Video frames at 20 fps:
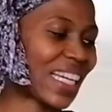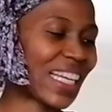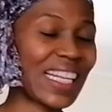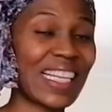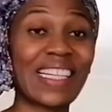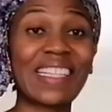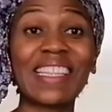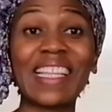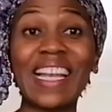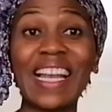
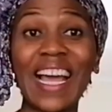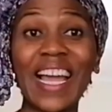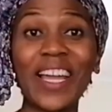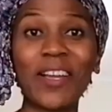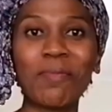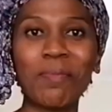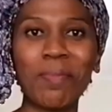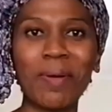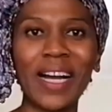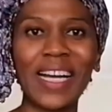click the
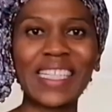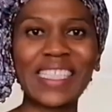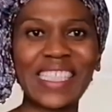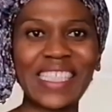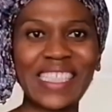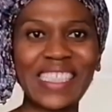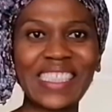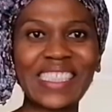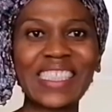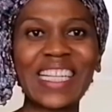like
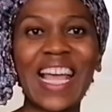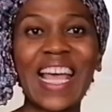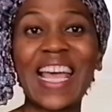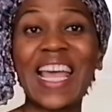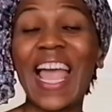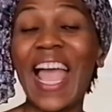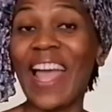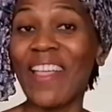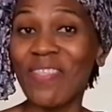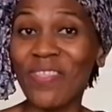button,
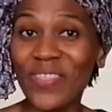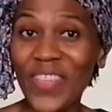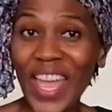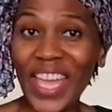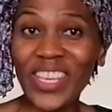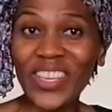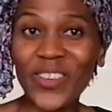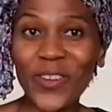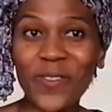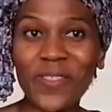and
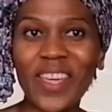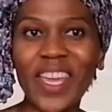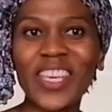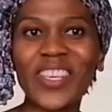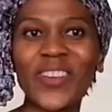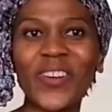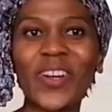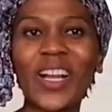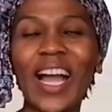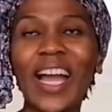thank you
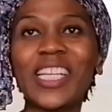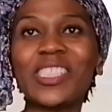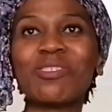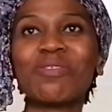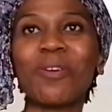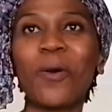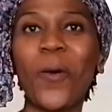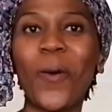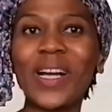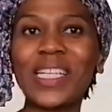
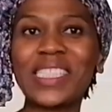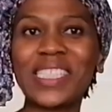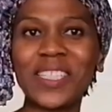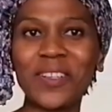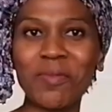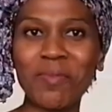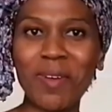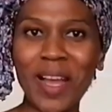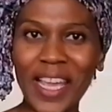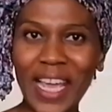guys for
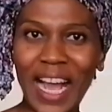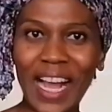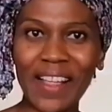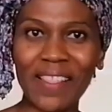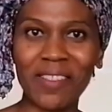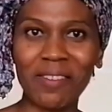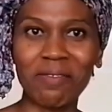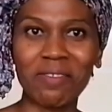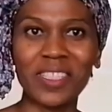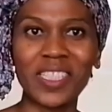watching my
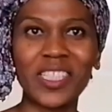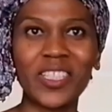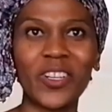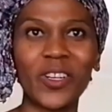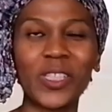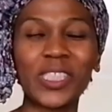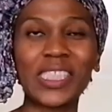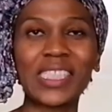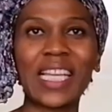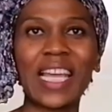other
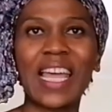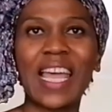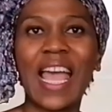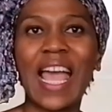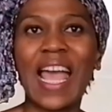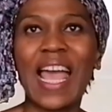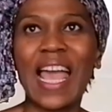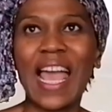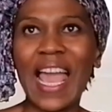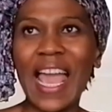videos,
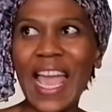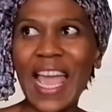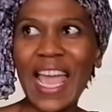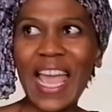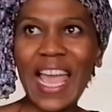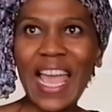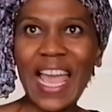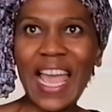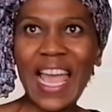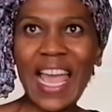
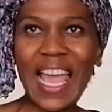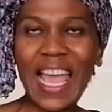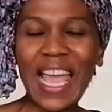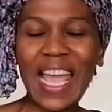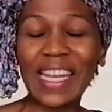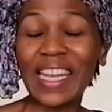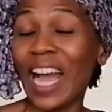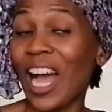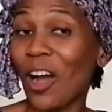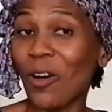
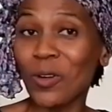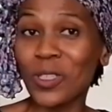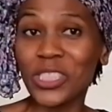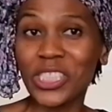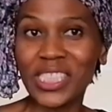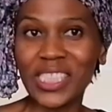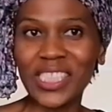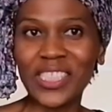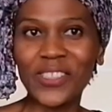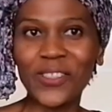and I will
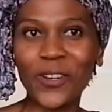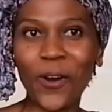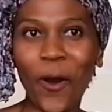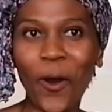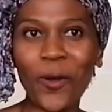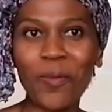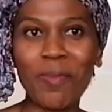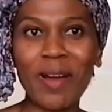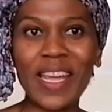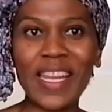see you
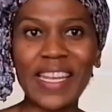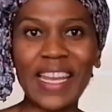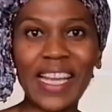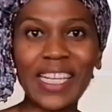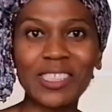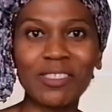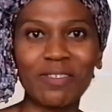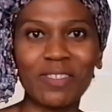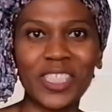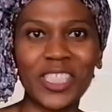on my
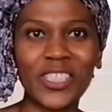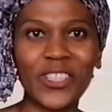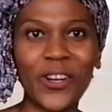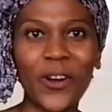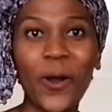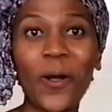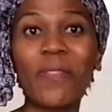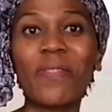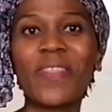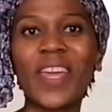next
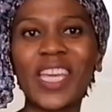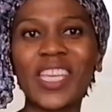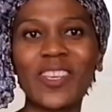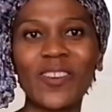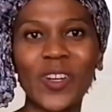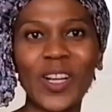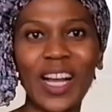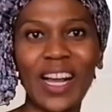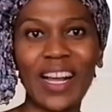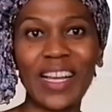video. Thank
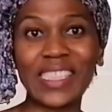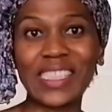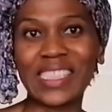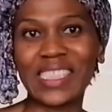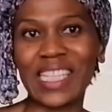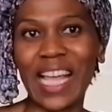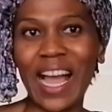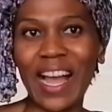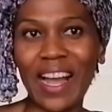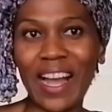you
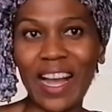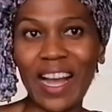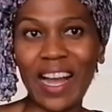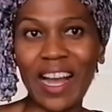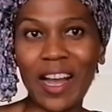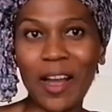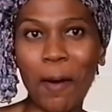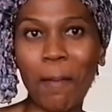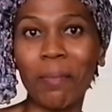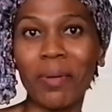guys.
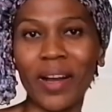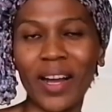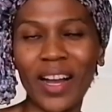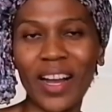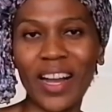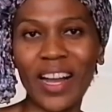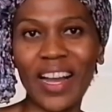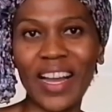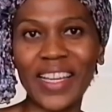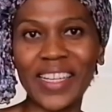
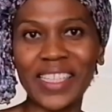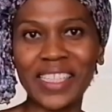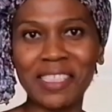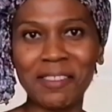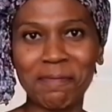Bye.